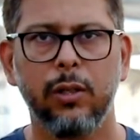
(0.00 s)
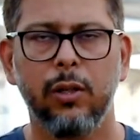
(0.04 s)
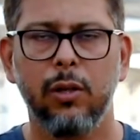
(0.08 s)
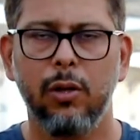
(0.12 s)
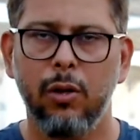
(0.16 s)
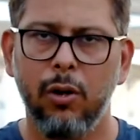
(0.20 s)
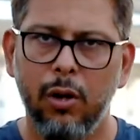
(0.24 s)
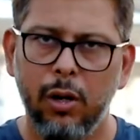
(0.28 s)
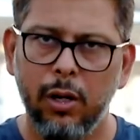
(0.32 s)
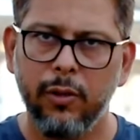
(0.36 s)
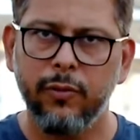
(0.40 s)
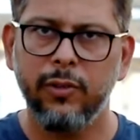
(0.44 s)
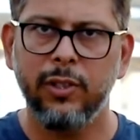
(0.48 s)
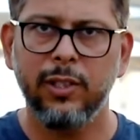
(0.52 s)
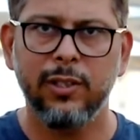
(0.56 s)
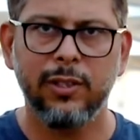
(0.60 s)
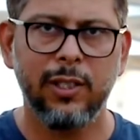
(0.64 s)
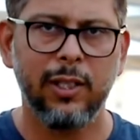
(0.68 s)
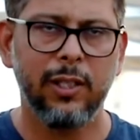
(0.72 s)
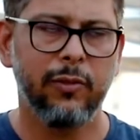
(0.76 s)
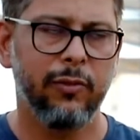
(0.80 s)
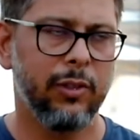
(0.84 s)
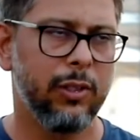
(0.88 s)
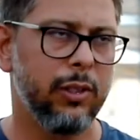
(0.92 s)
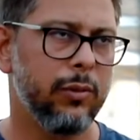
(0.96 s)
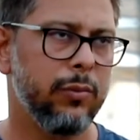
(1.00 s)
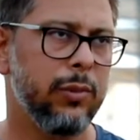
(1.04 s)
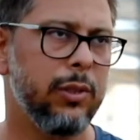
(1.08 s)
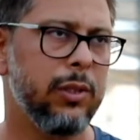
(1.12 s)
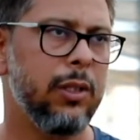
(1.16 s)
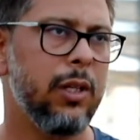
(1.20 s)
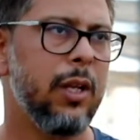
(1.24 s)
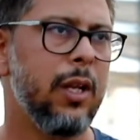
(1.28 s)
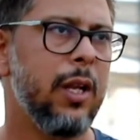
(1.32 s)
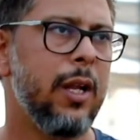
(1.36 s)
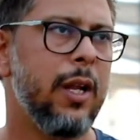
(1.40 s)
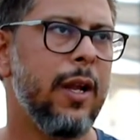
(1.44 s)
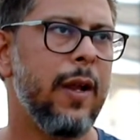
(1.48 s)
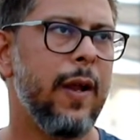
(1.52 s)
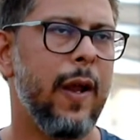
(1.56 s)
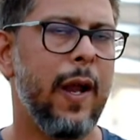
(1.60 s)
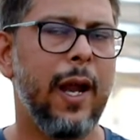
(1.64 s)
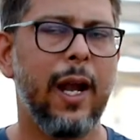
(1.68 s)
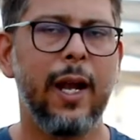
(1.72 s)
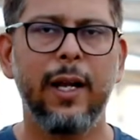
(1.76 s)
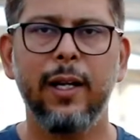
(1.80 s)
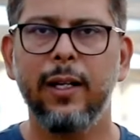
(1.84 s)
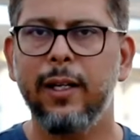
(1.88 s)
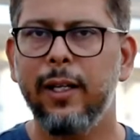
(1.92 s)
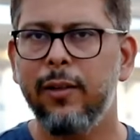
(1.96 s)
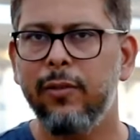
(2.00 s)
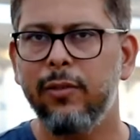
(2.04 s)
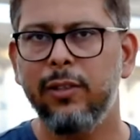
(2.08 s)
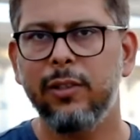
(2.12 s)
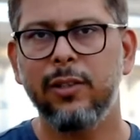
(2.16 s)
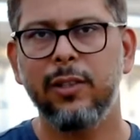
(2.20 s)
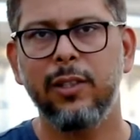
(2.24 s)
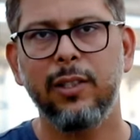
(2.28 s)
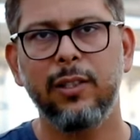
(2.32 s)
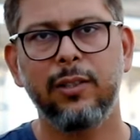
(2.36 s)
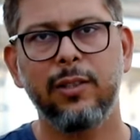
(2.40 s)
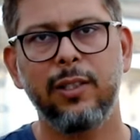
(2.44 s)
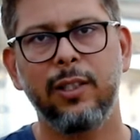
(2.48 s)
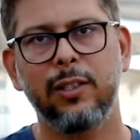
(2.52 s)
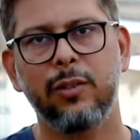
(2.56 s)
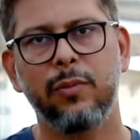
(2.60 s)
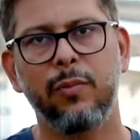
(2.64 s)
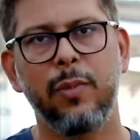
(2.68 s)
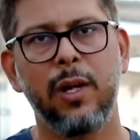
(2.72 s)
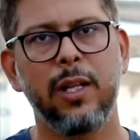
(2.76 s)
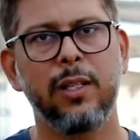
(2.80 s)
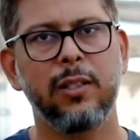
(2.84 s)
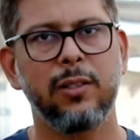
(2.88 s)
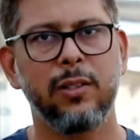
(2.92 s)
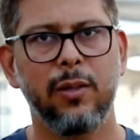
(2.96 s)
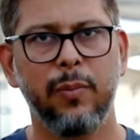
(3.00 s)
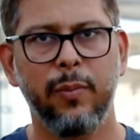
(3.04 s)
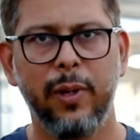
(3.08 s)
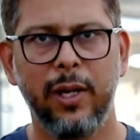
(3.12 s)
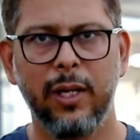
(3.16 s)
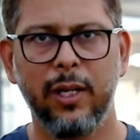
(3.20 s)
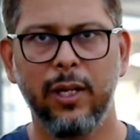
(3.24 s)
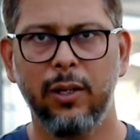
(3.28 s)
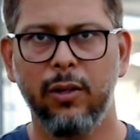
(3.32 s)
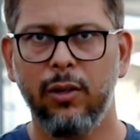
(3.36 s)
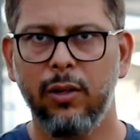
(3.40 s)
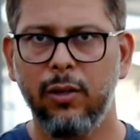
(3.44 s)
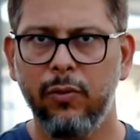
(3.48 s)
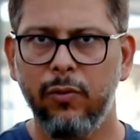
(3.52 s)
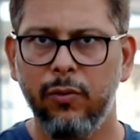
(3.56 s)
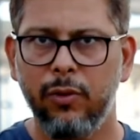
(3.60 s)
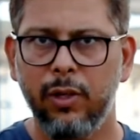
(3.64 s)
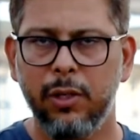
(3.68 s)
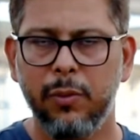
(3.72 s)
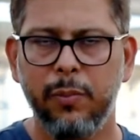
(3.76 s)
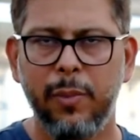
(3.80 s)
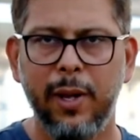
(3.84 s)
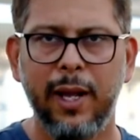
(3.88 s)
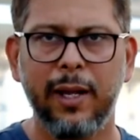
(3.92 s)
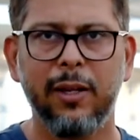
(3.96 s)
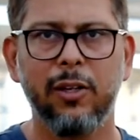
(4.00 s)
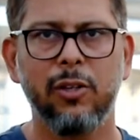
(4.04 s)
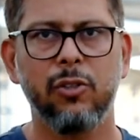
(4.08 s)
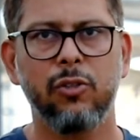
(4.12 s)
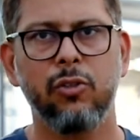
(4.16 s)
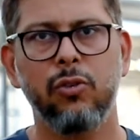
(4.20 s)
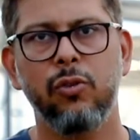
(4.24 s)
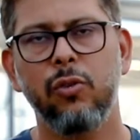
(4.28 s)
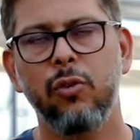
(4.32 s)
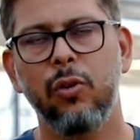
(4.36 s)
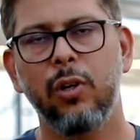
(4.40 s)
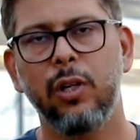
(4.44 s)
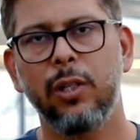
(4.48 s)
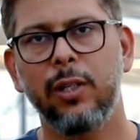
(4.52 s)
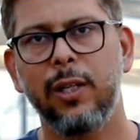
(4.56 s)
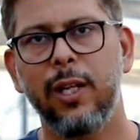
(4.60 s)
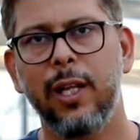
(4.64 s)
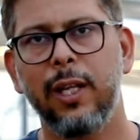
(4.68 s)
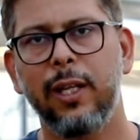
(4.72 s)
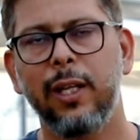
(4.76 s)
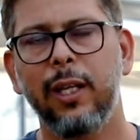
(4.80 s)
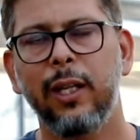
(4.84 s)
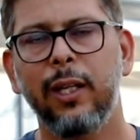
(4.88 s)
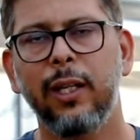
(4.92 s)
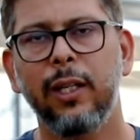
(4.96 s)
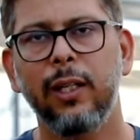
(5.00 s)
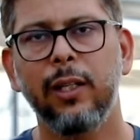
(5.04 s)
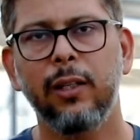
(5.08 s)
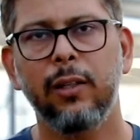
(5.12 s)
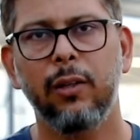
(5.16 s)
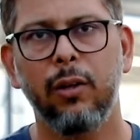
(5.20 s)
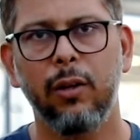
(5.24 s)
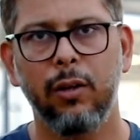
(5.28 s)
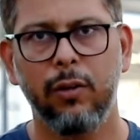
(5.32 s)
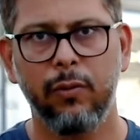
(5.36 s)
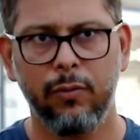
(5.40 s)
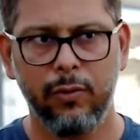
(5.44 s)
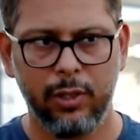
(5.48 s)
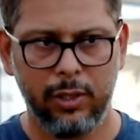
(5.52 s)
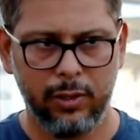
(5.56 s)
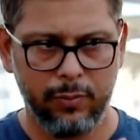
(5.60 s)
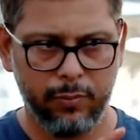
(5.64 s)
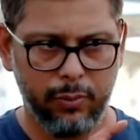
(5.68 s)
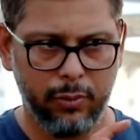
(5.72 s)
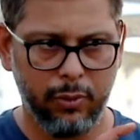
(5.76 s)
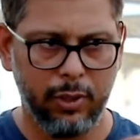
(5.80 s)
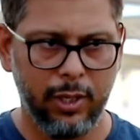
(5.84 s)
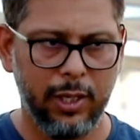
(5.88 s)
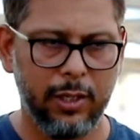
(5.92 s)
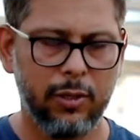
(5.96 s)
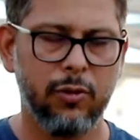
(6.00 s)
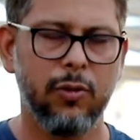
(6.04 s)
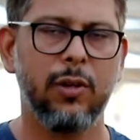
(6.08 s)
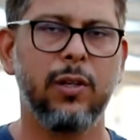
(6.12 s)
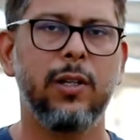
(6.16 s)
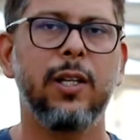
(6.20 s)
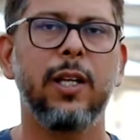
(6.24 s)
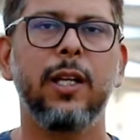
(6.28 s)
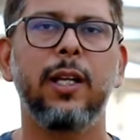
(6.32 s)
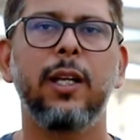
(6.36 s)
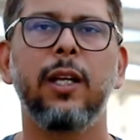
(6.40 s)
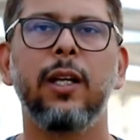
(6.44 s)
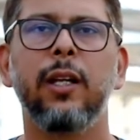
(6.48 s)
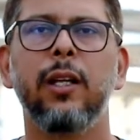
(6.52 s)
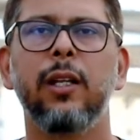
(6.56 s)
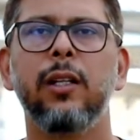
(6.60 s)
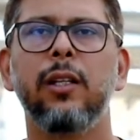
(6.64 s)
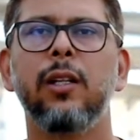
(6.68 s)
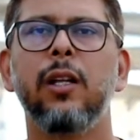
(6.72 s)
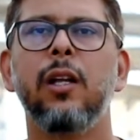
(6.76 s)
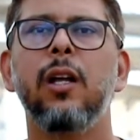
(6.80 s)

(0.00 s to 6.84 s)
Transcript: A lot of these are available, and every 3-6 months, depending on what package you are taking in or what product you are taking in,